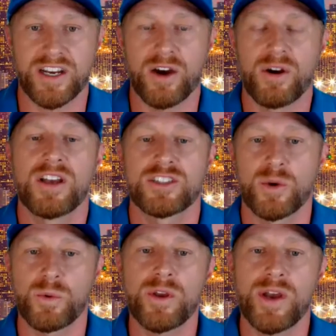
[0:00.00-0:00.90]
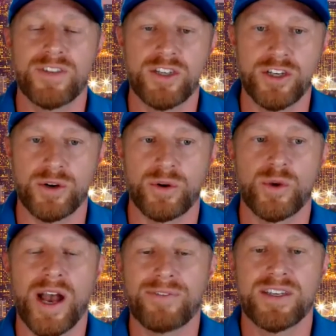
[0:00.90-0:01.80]
go. So what do you have to do? You
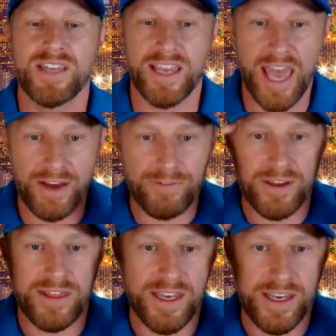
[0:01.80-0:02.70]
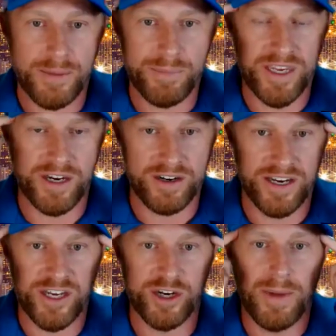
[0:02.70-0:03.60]
have to take everything up here
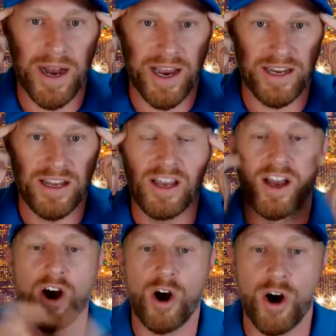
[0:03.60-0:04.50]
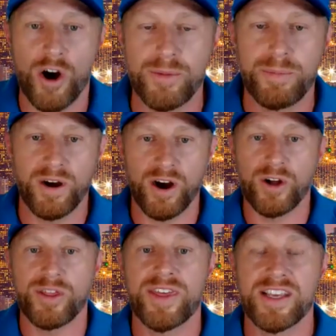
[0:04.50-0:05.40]
in your mind, all
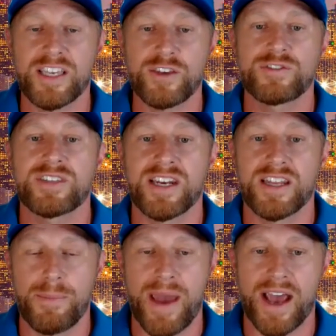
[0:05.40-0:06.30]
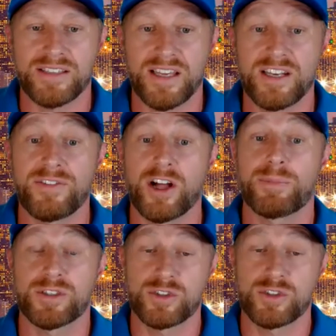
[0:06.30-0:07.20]
the things that you've seen in the past, and develop
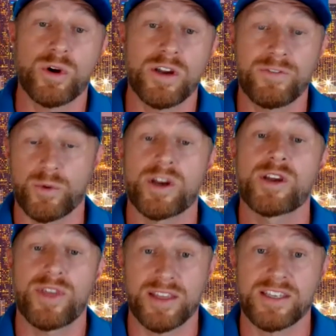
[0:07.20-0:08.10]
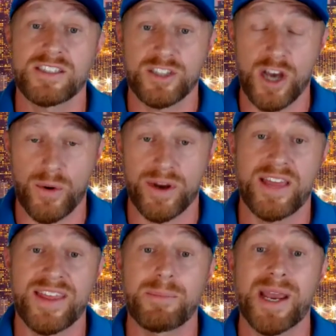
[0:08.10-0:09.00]
a story for where you think this is going,
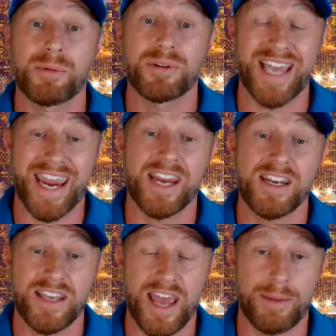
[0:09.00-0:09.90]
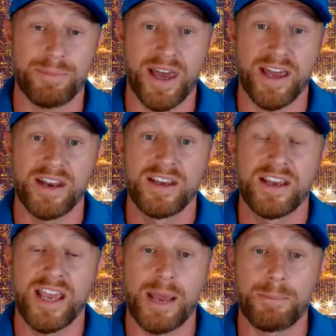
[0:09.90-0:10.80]
and then be able to handicap that
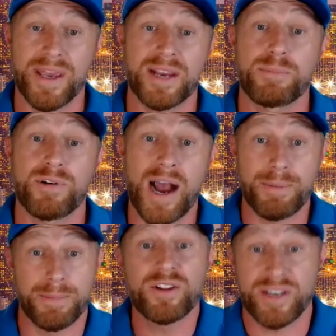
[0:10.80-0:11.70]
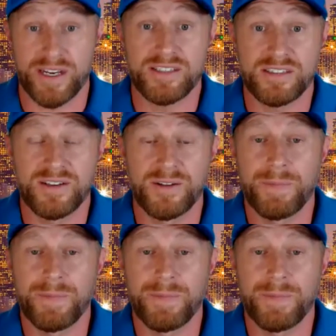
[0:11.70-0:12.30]
and pick probabilities